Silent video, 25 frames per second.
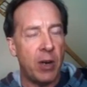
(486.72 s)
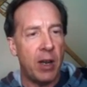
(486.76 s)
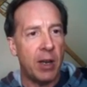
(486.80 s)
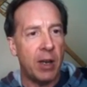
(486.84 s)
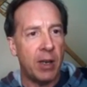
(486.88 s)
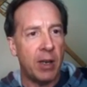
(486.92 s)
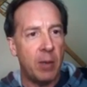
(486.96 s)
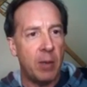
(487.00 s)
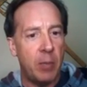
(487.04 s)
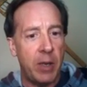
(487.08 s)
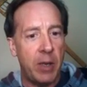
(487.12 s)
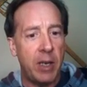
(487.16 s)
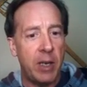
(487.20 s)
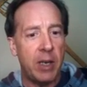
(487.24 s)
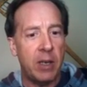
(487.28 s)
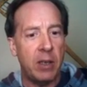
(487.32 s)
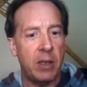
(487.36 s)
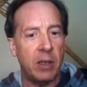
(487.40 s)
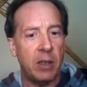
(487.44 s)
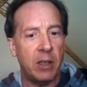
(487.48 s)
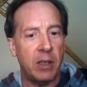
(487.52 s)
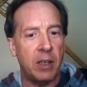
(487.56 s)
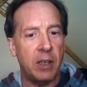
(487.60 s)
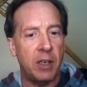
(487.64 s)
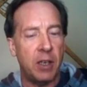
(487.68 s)
Rock
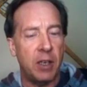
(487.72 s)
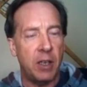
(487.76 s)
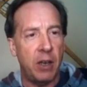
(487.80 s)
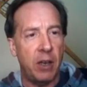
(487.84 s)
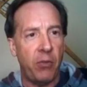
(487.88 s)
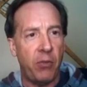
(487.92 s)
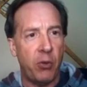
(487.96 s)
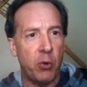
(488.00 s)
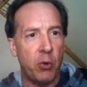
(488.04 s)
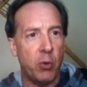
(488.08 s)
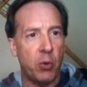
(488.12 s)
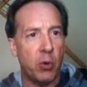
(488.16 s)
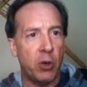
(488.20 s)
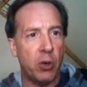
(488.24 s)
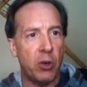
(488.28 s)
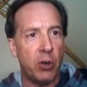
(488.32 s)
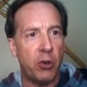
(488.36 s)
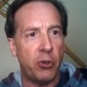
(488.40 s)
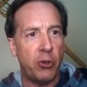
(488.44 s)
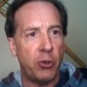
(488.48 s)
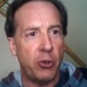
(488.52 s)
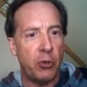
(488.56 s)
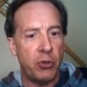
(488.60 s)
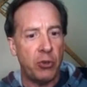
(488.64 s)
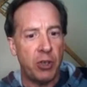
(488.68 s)
immediately if you were
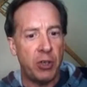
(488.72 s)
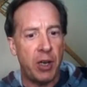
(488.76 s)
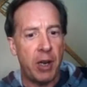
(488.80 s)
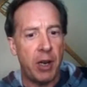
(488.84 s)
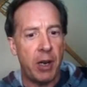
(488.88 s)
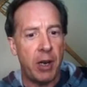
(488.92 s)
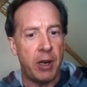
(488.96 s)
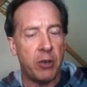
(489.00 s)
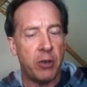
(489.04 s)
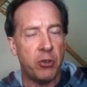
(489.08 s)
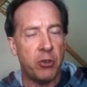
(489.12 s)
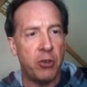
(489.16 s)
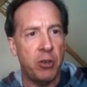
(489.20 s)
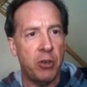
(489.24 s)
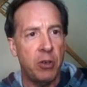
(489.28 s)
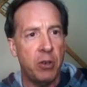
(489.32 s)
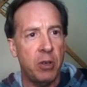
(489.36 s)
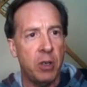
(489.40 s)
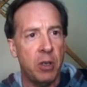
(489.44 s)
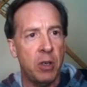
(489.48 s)
to change